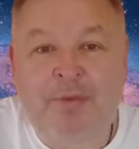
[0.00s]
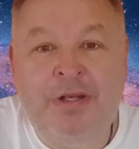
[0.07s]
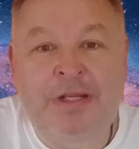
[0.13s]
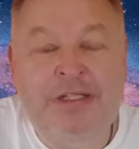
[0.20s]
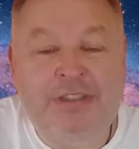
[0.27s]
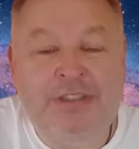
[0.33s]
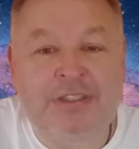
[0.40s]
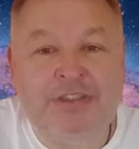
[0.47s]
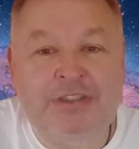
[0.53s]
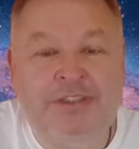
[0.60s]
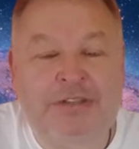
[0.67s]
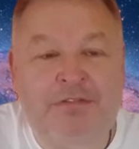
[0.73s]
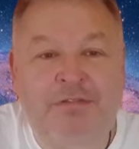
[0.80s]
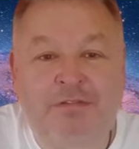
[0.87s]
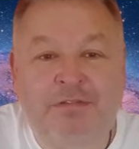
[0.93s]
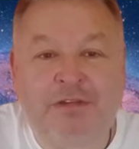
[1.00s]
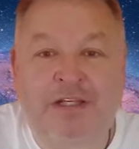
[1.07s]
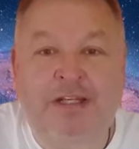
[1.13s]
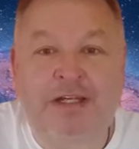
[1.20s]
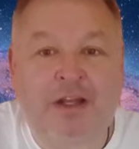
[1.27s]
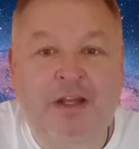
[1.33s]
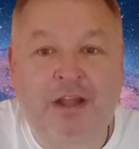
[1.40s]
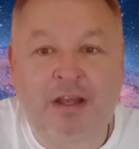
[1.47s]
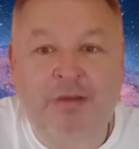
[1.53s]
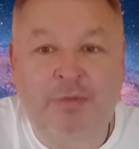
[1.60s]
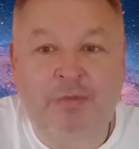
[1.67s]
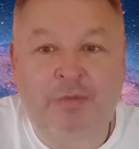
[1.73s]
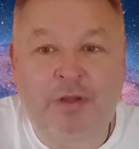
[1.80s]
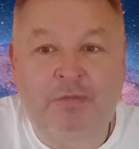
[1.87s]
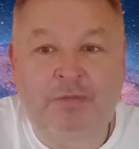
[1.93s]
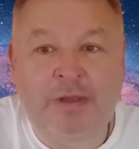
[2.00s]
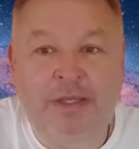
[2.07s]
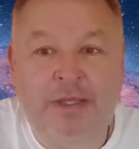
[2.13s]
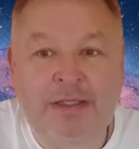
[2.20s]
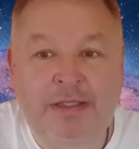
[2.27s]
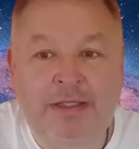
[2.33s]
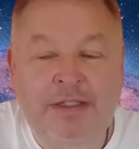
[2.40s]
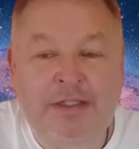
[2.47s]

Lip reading: but it just didn't feel in alignment with me.